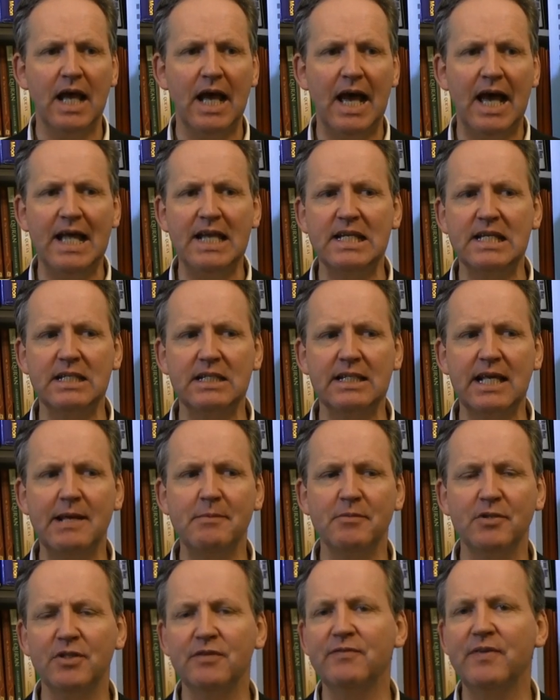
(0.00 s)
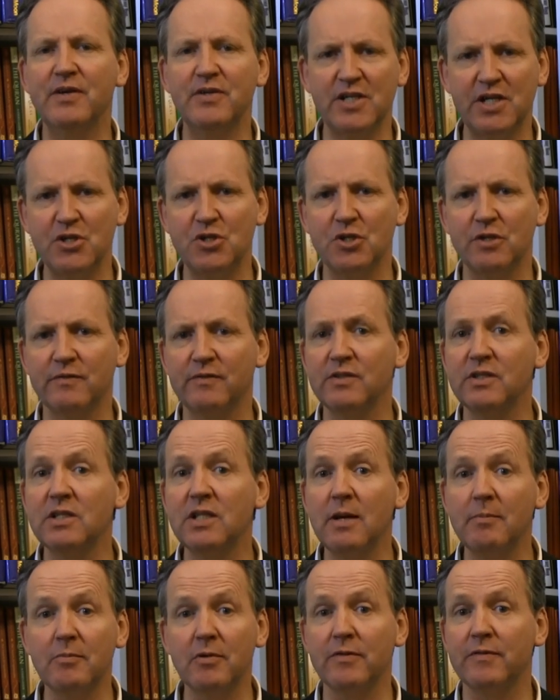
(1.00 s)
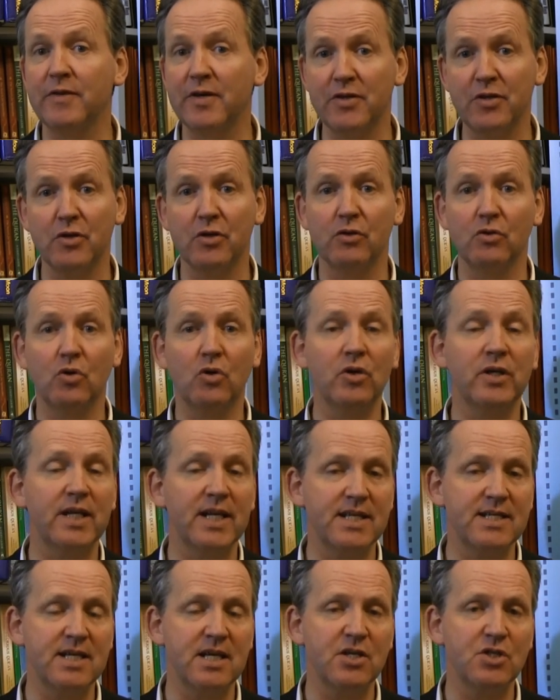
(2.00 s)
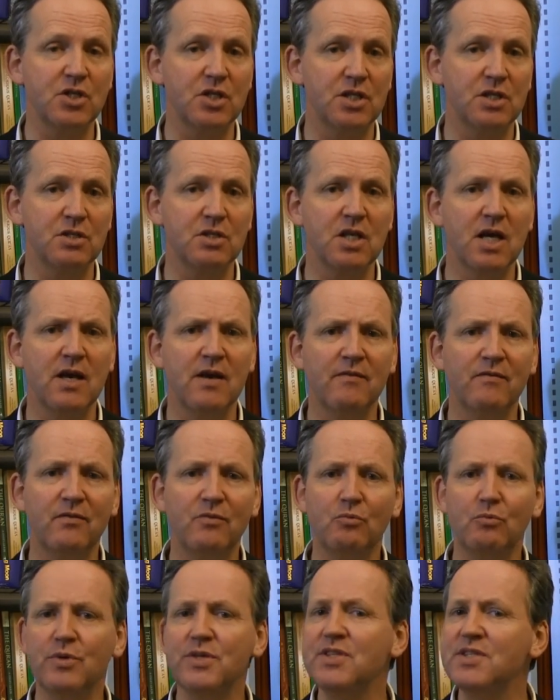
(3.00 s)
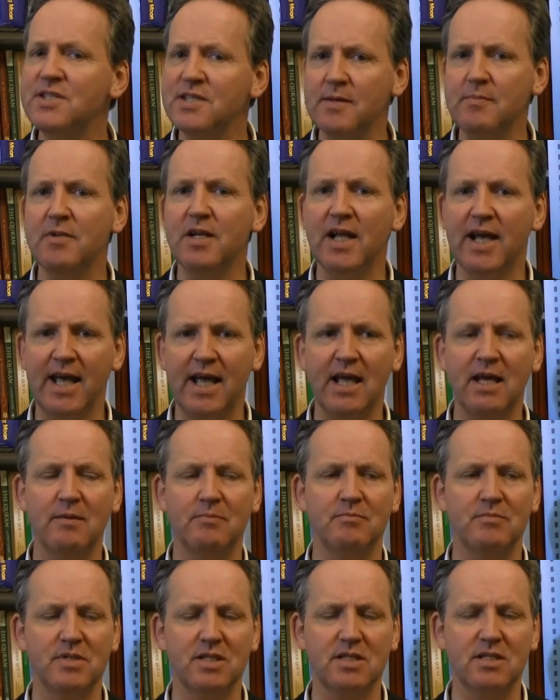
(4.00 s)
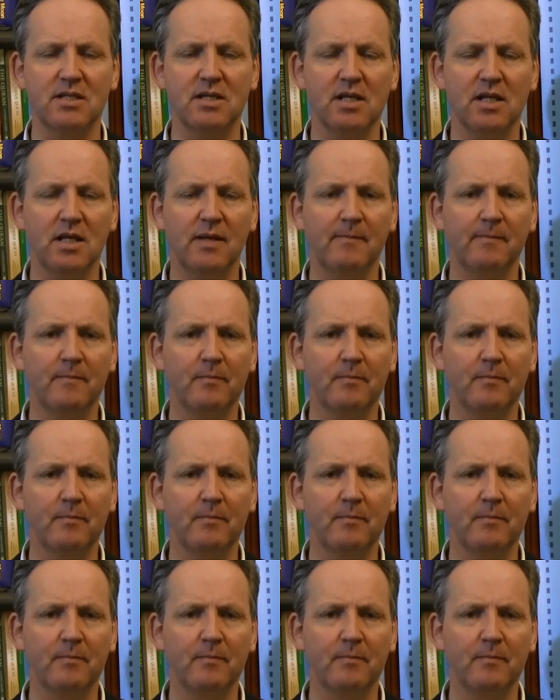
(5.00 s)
and it came on the foundation of a number of other organizations with similar aims.